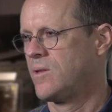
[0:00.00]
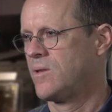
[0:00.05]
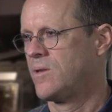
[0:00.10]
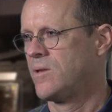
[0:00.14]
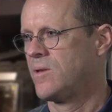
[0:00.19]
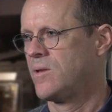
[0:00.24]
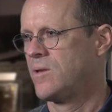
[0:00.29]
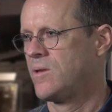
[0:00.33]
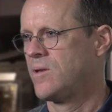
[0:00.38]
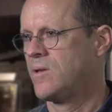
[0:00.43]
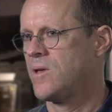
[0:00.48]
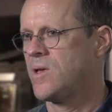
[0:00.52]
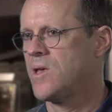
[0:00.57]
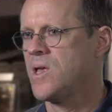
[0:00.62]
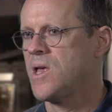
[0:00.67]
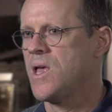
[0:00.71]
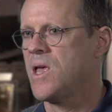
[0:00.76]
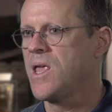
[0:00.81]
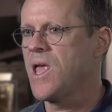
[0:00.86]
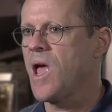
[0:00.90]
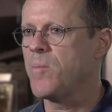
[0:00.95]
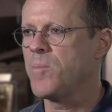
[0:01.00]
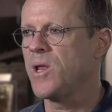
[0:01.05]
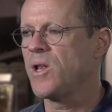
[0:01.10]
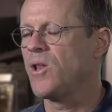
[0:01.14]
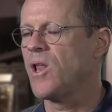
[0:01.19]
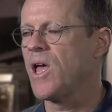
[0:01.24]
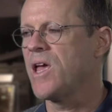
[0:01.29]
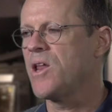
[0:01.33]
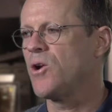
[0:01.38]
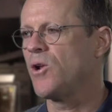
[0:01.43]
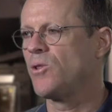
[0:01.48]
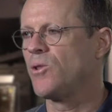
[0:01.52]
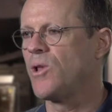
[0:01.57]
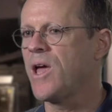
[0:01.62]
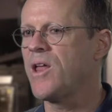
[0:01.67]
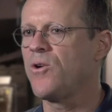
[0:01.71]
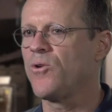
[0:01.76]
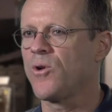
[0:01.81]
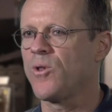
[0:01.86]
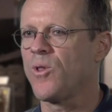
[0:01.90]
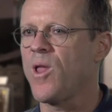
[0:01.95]
Yes. Yeah, I mean
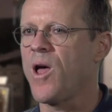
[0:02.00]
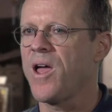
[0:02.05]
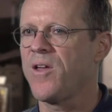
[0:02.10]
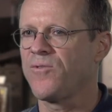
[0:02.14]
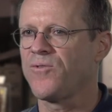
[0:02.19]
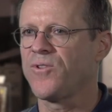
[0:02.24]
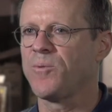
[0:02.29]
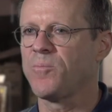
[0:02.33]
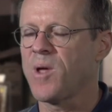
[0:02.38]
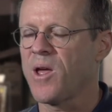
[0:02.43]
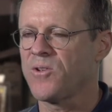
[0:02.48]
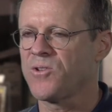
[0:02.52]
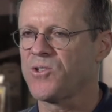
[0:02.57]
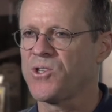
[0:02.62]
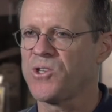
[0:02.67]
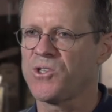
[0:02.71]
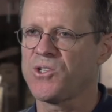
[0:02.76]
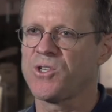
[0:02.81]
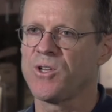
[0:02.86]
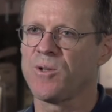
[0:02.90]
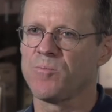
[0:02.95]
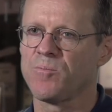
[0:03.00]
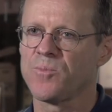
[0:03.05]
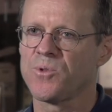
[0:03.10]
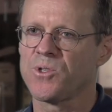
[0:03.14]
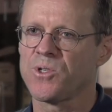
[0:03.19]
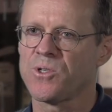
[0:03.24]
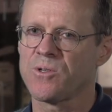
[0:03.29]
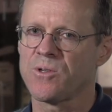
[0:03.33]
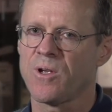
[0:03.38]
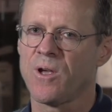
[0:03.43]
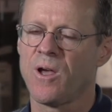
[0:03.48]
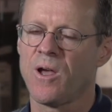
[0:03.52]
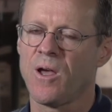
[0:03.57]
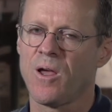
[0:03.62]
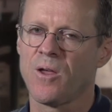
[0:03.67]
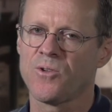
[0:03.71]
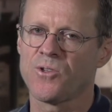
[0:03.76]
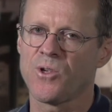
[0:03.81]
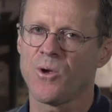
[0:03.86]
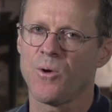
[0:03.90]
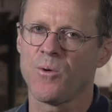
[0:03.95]
later in life in Mouse Systems.
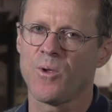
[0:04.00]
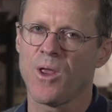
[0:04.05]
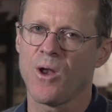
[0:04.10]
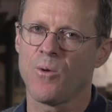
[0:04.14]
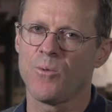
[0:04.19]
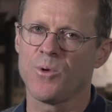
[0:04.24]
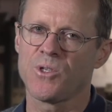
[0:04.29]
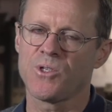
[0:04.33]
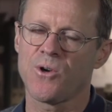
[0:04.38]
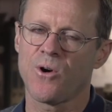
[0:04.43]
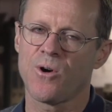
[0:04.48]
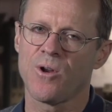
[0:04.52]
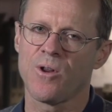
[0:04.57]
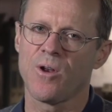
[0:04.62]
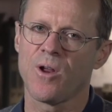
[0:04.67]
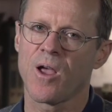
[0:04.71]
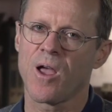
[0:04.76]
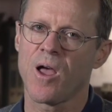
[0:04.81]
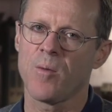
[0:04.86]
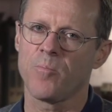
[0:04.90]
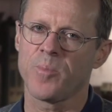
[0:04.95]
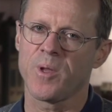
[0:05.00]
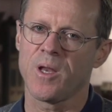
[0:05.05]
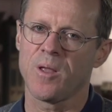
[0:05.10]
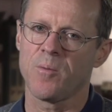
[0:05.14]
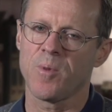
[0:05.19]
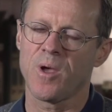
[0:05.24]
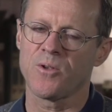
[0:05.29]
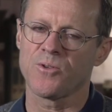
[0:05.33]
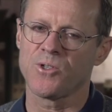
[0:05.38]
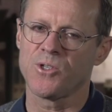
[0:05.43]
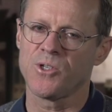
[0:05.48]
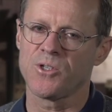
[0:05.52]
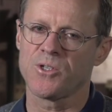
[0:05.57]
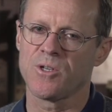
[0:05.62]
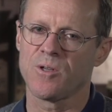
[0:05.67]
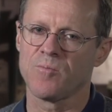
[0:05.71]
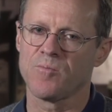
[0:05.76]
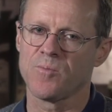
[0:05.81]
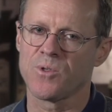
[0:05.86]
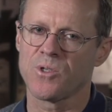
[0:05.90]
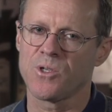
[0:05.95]
So you know, we started a company, Mouse
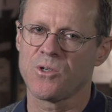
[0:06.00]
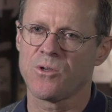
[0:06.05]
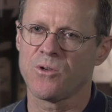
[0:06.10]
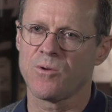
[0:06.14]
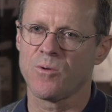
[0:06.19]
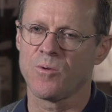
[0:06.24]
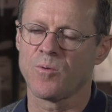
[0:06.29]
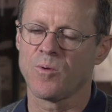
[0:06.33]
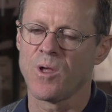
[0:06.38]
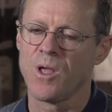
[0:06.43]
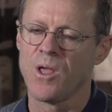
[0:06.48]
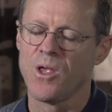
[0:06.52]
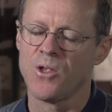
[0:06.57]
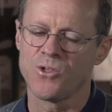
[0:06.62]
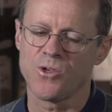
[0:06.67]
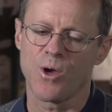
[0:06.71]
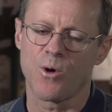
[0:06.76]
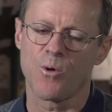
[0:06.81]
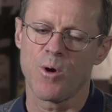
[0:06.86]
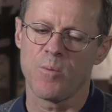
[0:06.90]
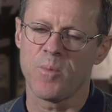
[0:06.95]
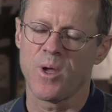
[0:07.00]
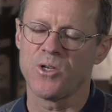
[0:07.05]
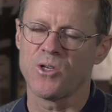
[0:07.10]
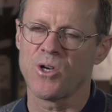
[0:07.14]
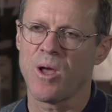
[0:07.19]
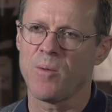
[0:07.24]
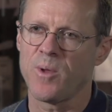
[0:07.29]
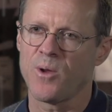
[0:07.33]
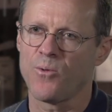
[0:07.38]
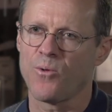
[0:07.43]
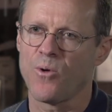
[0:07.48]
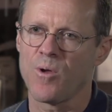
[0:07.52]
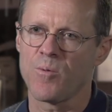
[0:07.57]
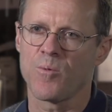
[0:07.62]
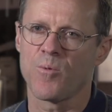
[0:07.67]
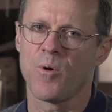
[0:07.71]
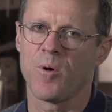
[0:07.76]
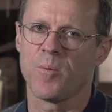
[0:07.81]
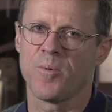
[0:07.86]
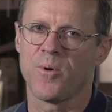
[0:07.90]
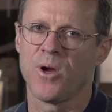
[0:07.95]
Systems, so I quit my job at ROLM
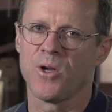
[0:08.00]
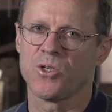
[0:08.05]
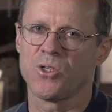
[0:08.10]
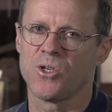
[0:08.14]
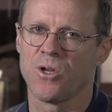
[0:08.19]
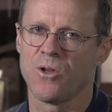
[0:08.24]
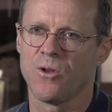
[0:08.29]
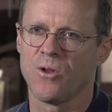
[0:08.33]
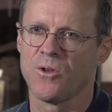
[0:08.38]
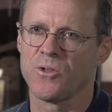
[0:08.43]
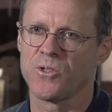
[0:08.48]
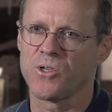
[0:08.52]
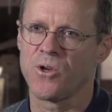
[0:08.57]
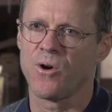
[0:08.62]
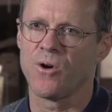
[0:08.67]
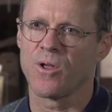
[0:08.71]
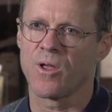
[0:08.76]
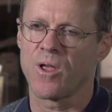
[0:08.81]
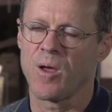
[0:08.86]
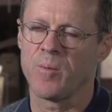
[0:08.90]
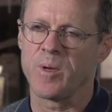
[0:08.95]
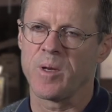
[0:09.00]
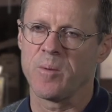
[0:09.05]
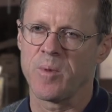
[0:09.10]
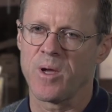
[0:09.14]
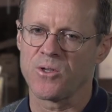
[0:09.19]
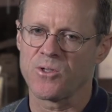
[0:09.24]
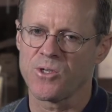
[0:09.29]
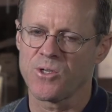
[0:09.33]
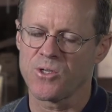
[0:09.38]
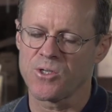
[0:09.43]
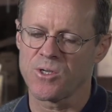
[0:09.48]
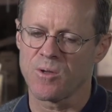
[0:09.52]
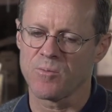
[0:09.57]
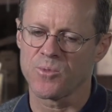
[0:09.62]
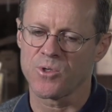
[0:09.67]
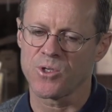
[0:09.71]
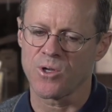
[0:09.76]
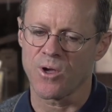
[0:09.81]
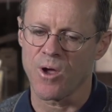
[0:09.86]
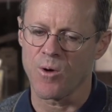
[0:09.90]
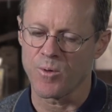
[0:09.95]
Corporation and started a company, Mouse
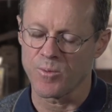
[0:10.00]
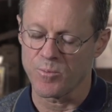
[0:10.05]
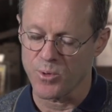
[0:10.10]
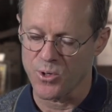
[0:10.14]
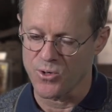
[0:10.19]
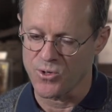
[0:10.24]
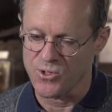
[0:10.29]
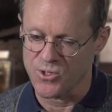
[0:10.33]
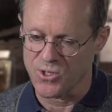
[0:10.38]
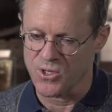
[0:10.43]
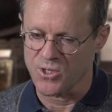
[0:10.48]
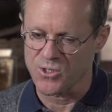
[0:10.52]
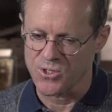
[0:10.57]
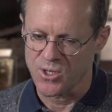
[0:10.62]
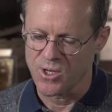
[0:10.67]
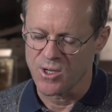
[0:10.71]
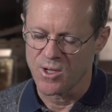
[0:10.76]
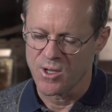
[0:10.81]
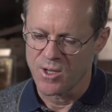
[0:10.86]
Systems, to go and produce this.